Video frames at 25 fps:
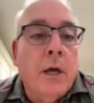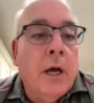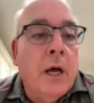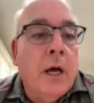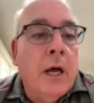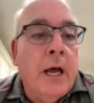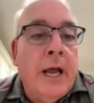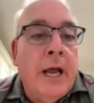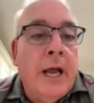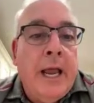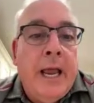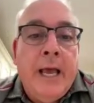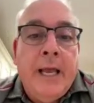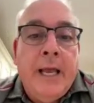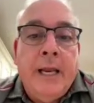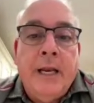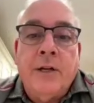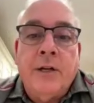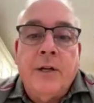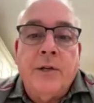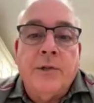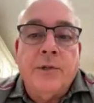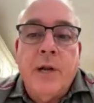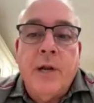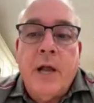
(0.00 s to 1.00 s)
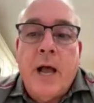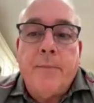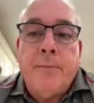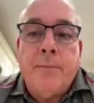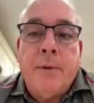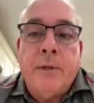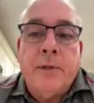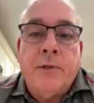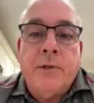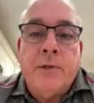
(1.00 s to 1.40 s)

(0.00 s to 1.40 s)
and it has not been